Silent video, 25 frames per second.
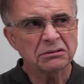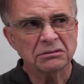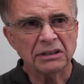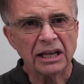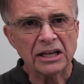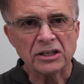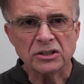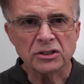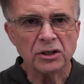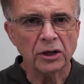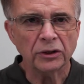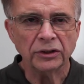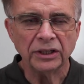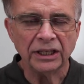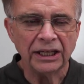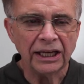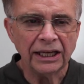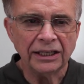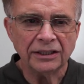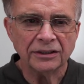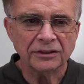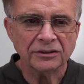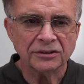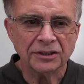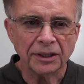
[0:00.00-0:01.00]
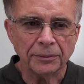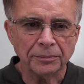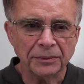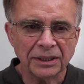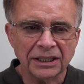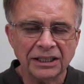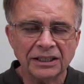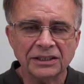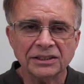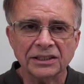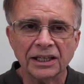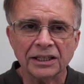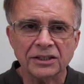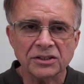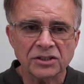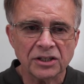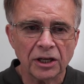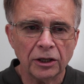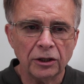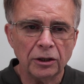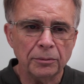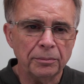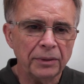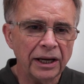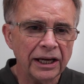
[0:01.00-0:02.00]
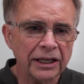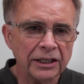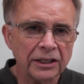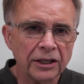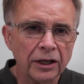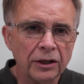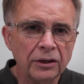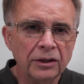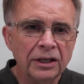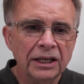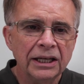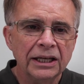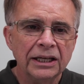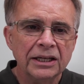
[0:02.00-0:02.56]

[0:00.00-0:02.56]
That's not the end of something, is it? So you might go